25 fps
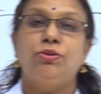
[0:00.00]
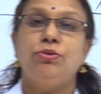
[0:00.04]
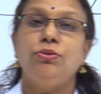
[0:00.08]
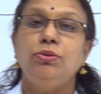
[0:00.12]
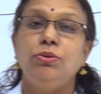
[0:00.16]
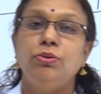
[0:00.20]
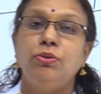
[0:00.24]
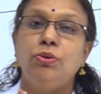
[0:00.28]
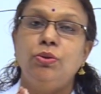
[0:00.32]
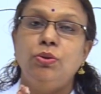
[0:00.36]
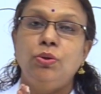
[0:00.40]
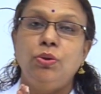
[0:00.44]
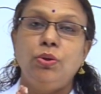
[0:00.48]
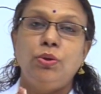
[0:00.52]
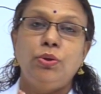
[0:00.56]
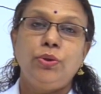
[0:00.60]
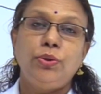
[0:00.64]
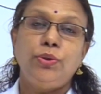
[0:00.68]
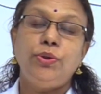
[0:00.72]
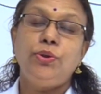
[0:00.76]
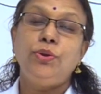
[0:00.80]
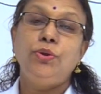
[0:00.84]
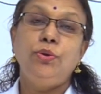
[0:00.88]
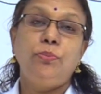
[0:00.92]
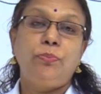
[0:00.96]
to
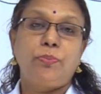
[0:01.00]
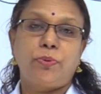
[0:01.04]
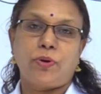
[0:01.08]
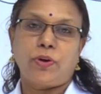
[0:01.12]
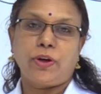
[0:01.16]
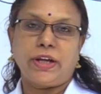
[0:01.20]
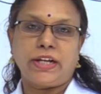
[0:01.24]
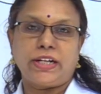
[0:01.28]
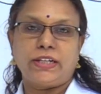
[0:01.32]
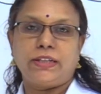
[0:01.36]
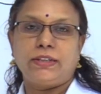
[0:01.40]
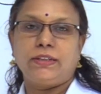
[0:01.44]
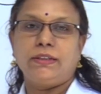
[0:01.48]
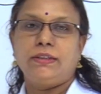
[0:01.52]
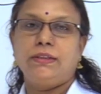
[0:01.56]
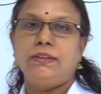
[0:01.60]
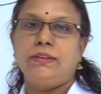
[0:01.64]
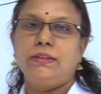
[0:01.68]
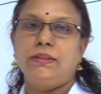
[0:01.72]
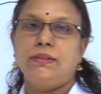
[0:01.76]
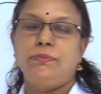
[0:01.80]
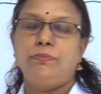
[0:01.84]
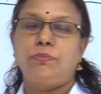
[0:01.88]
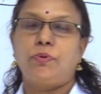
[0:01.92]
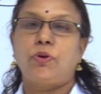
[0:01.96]
new product
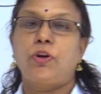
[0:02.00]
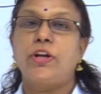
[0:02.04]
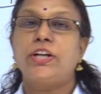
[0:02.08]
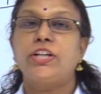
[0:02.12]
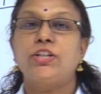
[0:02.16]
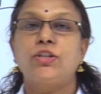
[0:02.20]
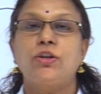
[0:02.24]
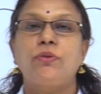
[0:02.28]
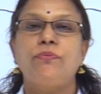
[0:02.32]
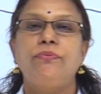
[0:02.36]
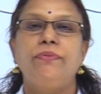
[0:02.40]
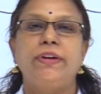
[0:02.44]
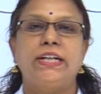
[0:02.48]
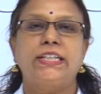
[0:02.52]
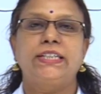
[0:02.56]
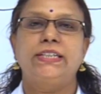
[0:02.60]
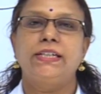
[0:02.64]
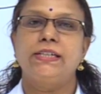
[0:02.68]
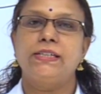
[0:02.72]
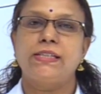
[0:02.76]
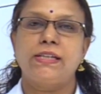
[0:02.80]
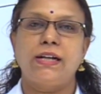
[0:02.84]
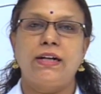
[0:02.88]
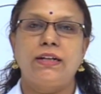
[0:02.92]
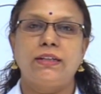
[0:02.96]
of
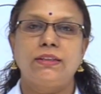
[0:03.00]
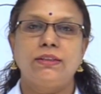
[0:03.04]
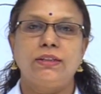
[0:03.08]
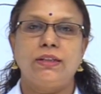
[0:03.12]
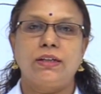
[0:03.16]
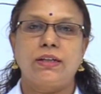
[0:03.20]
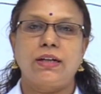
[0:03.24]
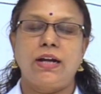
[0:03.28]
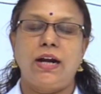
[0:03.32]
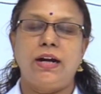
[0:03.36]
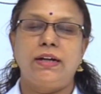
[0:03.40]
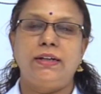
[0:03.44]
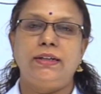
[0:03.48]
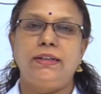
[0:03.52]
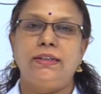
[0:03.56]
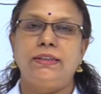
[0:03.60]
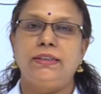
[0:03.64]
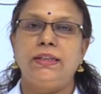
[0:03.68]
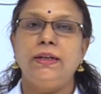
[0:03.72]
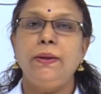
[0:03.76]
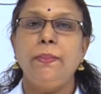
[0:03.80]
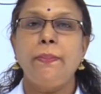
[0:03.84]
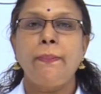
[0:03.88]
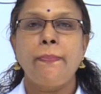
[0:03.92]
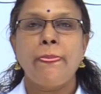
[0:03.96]
vectors aanu
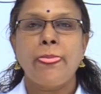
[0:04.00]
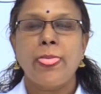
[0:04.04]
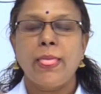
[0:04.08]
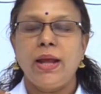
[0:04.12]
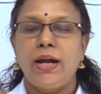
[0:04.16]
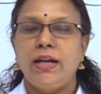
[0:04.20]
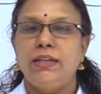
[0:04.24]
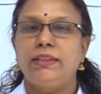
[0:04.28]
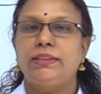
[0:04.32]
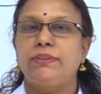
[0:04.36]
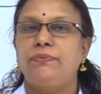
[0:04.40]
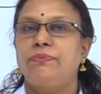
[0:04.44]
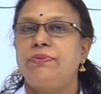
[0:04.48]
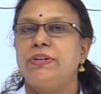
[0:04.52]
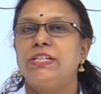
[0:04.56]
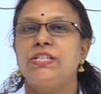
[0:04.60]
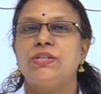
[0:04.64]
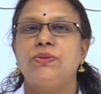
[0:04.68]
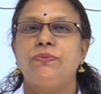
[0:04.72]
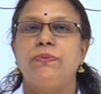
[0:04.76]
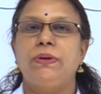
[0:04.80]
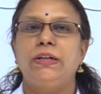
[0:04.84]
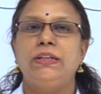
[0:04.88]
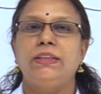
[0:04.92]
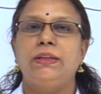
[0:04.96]
kannunathu. The
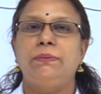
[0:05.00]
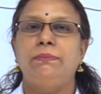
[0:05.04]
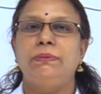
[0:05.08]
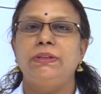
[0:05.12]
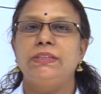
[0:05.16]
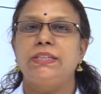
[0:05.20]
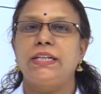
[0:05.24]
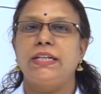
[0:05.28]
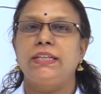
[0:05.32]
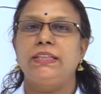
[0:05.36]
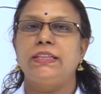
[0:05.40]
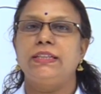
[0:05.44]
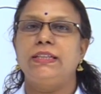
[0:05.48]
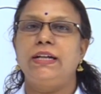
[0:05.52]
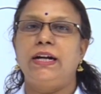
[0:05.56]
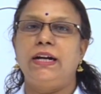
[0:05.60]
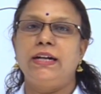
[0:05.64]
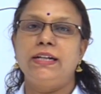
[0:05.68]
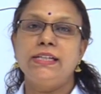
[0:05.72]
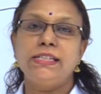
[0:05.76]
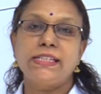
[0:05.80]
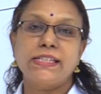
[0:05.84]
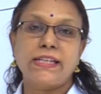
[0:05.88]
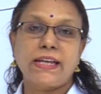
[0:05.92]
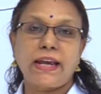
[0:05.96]
first one nammal
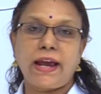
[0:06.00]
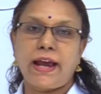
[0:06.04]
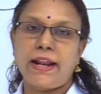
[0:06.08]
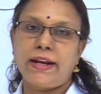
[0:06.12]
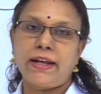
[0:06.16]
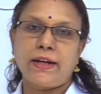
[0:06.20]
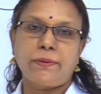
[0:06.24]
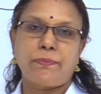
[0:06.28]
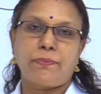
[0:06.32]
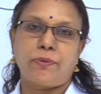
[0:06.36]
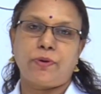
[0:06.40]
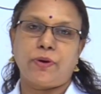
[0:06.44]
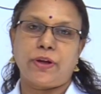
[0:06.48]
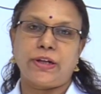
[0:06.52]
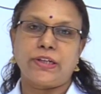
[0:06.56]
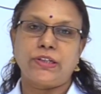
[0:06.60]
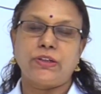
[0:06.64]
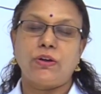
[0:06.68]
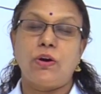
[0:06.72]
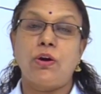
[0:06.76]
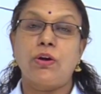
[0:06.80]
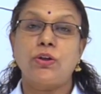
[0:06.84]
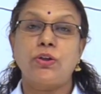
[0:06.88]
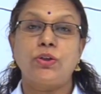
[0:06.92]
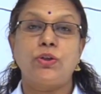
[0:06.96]
cheydadana scalar product
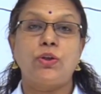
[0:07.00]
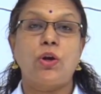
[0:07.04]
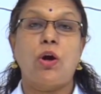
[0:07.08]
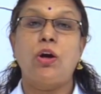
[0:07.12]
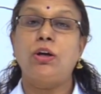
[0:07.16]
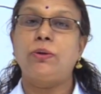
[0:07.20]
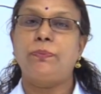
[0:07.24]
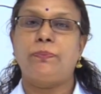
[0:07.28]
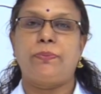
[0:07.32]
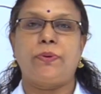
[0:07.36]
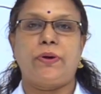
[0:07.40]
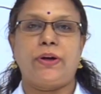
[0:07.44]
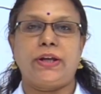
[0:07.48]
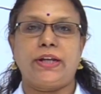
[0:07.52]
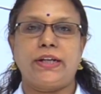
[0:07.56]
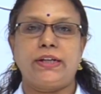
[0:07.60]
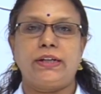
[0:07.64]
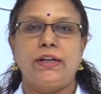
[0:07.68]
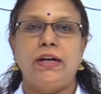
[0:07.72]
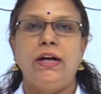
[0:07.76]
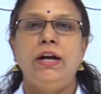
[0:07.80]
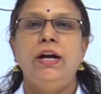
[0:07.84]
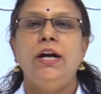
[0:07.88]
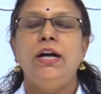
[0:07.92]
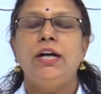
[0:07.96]
or dot product.
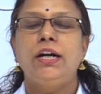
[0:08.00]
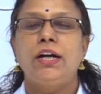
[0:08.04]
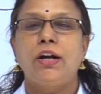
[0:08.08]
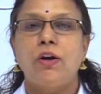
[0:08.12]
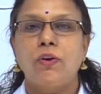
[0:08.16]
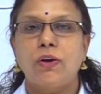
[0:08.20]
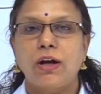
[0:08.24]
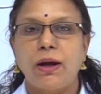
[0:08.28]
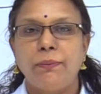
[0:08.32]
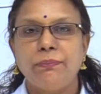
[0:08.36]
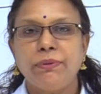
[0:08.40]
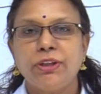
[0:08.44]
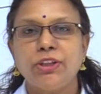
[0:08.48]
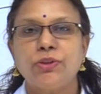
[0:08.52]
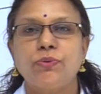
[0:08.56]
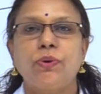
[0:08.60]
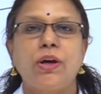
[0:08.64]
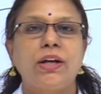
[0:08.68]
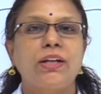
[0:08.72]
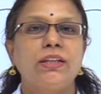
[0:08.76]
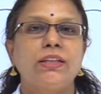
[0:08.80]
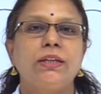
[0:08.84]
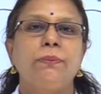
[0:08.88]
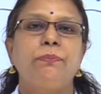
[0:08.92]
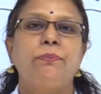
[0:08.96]
Now coming to
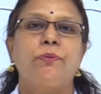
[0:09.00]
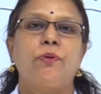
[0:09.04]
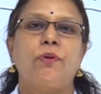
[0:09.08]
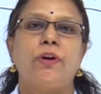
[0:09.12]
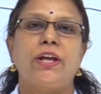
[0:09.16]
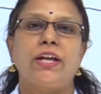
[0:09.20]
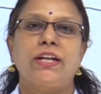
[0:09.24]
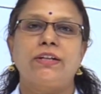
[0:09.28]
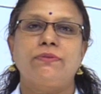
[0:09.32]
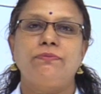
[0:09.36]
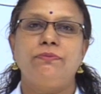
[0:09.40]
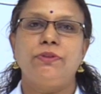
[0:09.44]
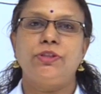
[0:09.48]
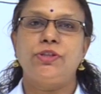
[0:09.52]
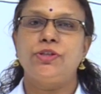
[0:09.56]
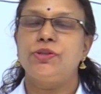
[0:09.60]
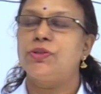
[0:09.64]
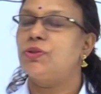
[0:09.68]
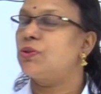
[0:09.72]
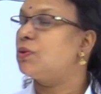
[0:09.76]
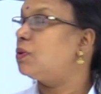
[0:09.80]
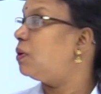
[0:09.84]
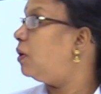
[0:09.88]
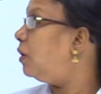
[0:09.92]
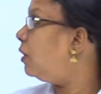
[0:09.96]
another product which
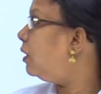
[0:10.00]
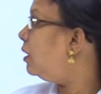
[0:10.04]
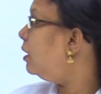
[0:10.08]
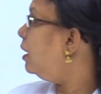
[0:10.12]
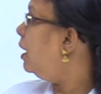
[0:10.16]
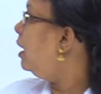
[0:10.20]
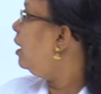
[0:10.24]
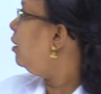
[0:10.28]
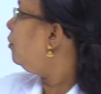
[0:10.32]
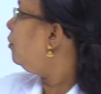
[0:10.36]
is called